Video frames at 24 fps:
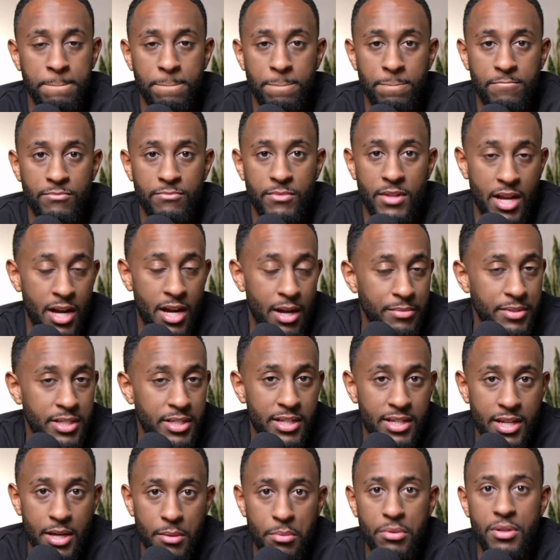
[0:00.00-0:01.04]
the CompTIA
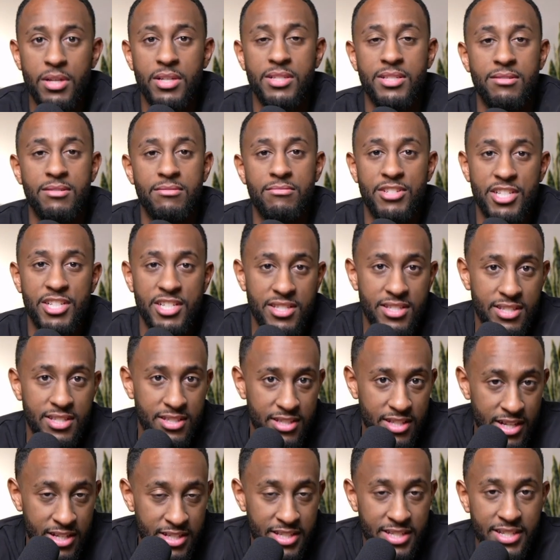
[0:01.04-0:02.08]
Net Plus just
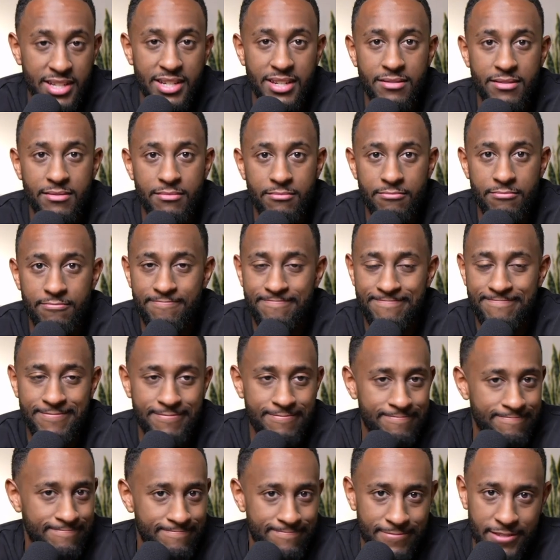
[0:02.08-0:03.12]
doesn't
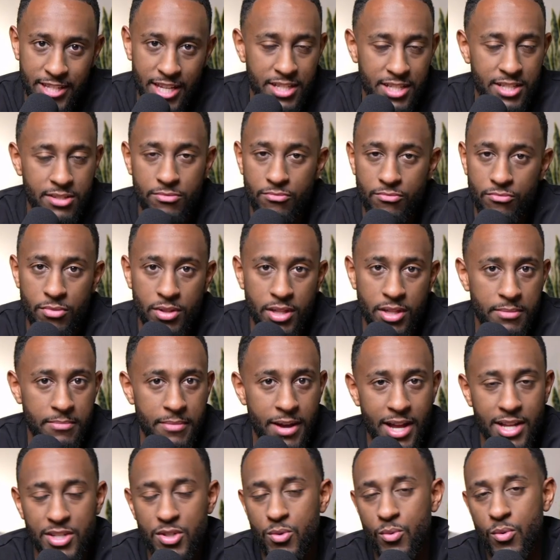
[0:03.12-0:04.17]
doesn't really
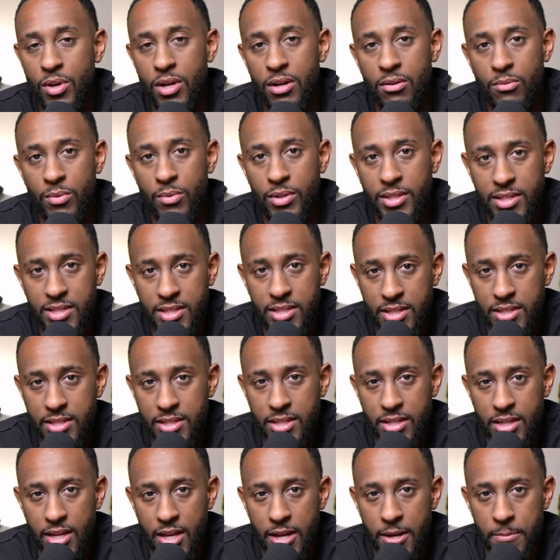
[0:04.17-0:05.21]
match well with the CCNA.